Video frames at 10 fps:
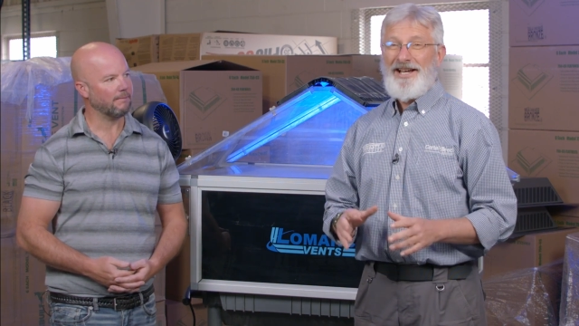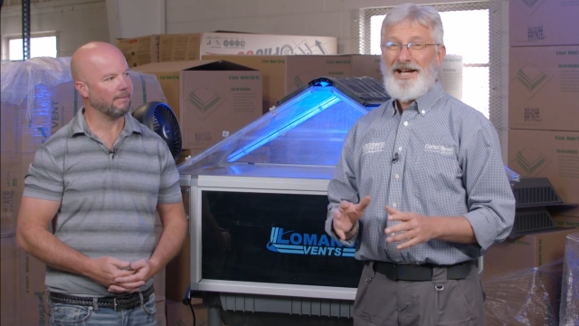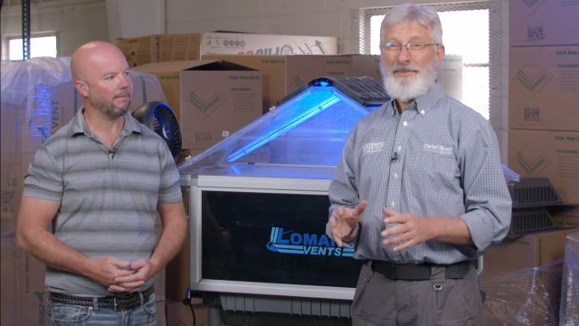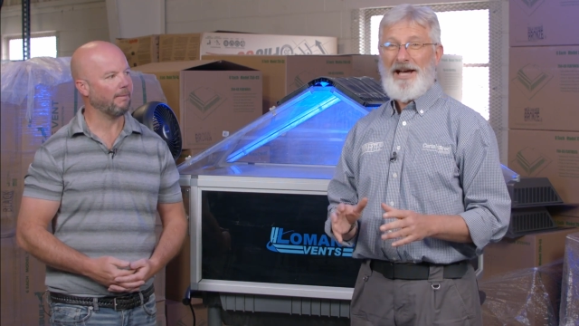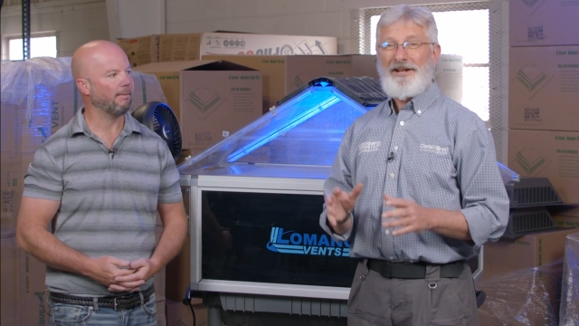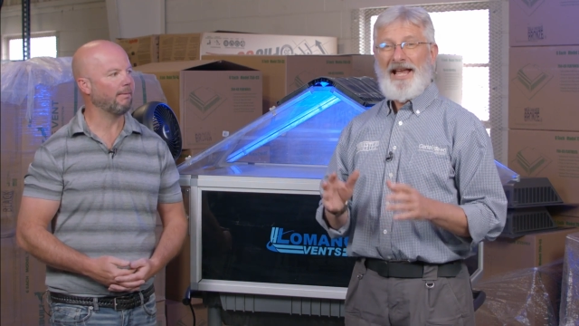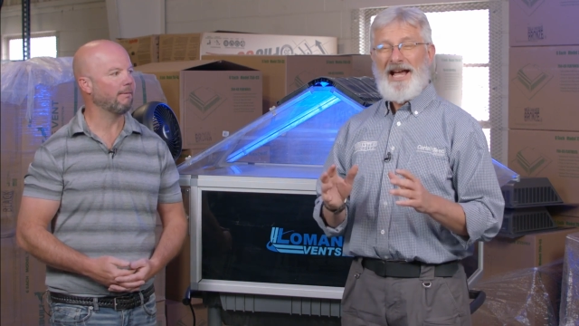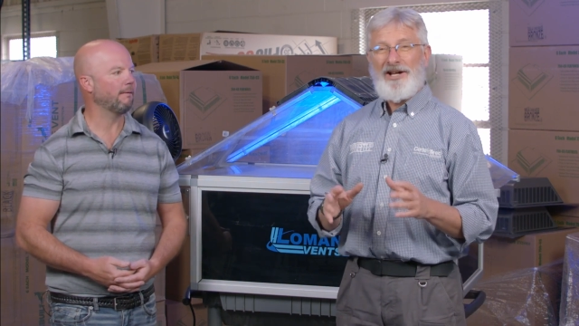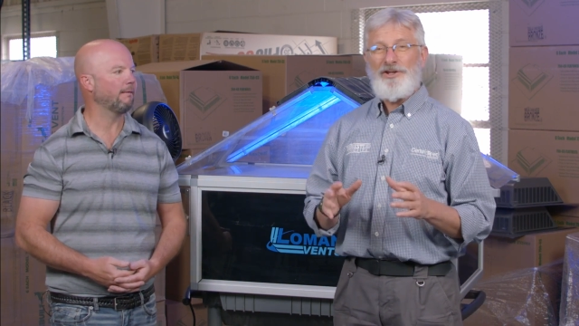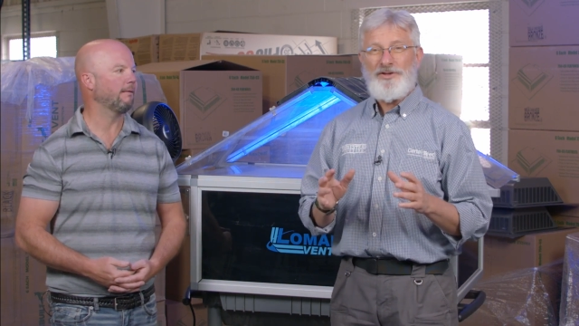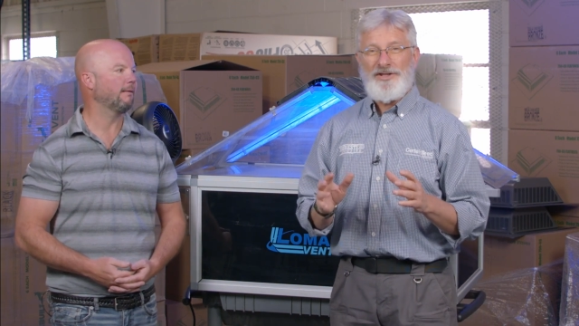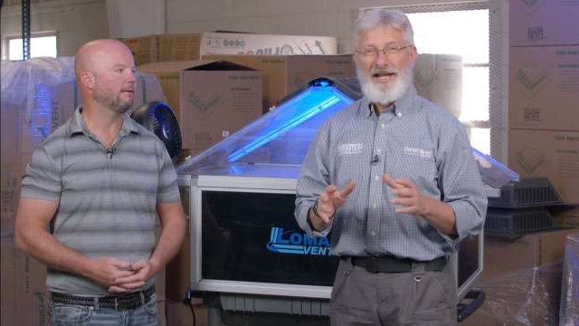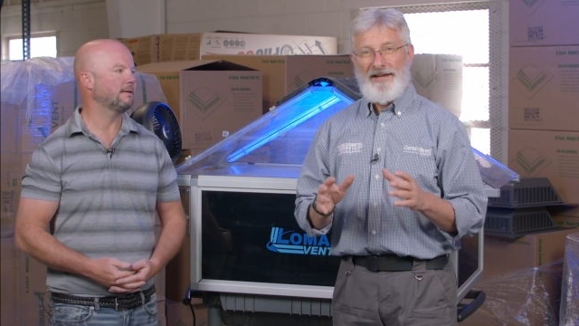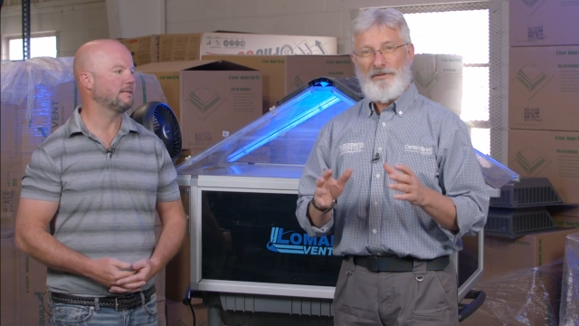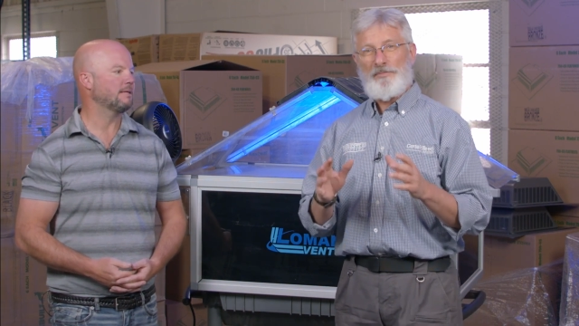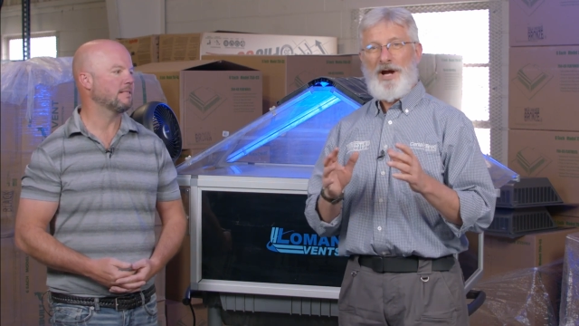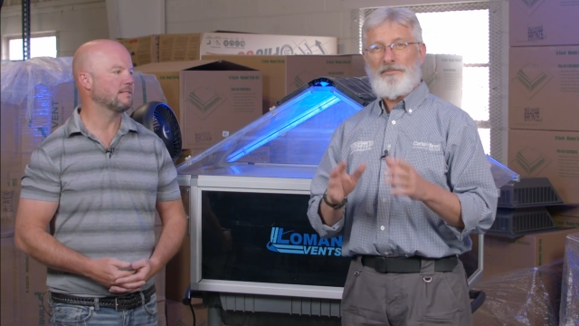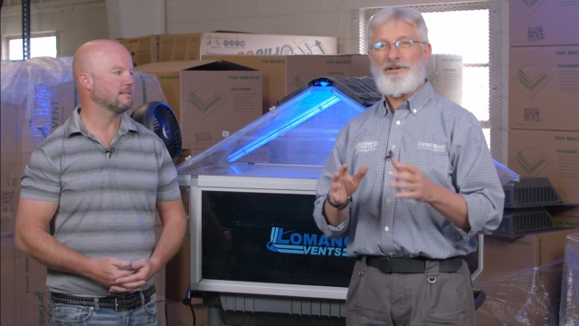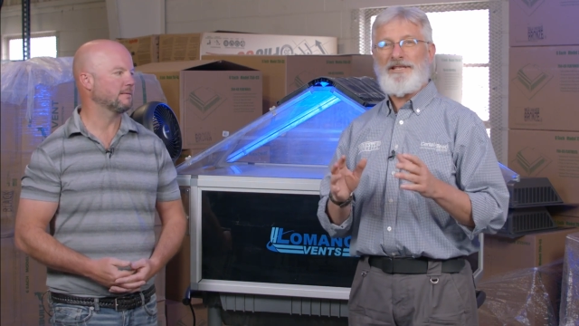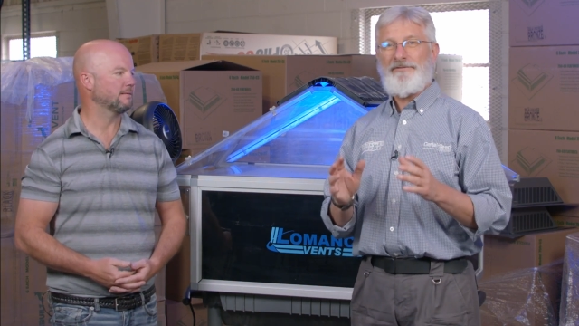Speaker 1: about how you should have a
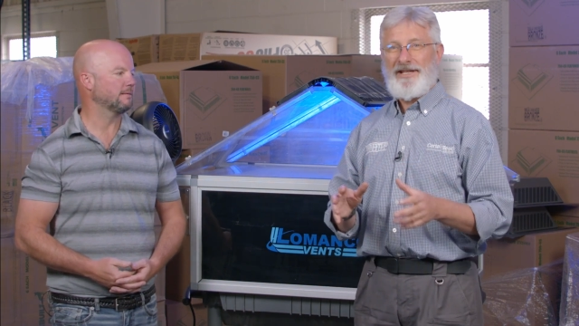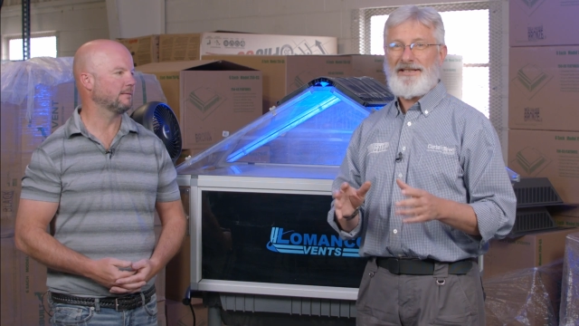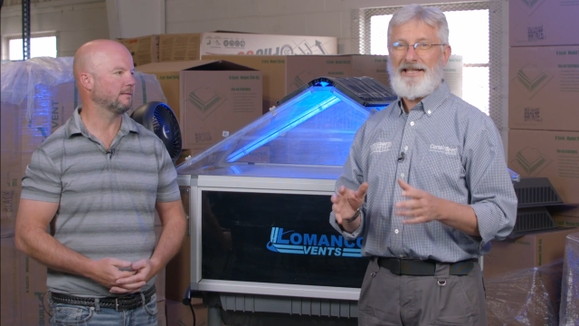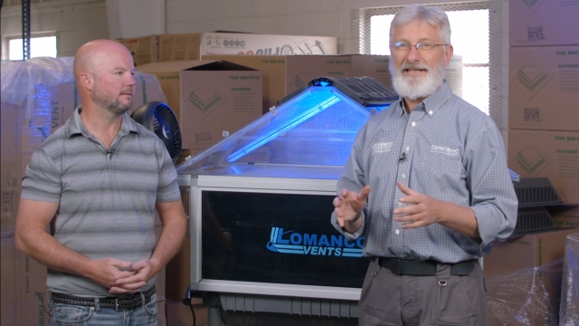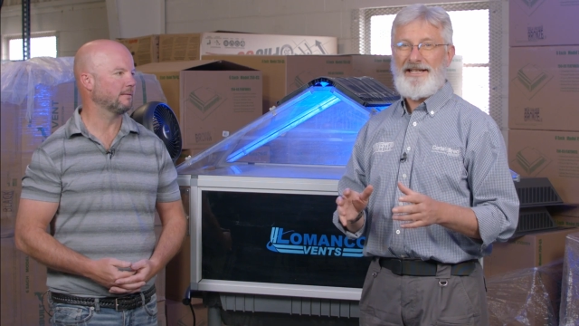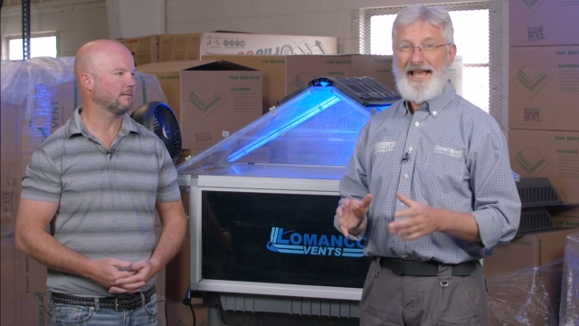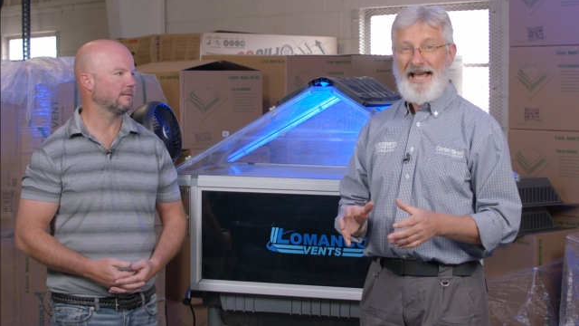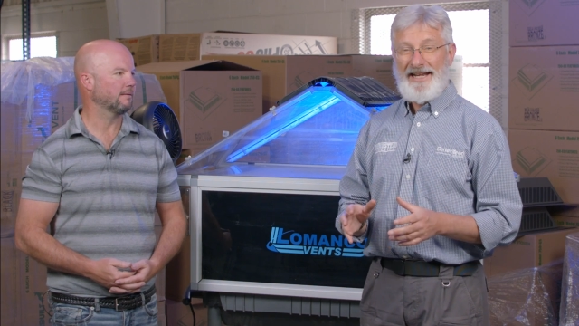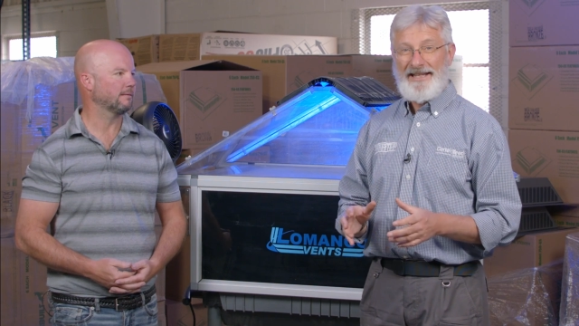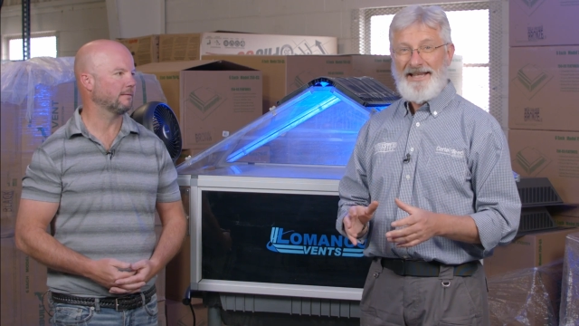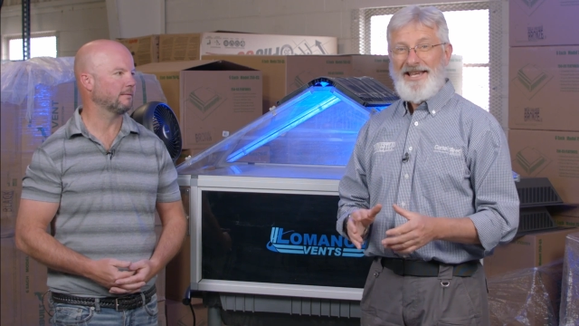properly ventilated attic.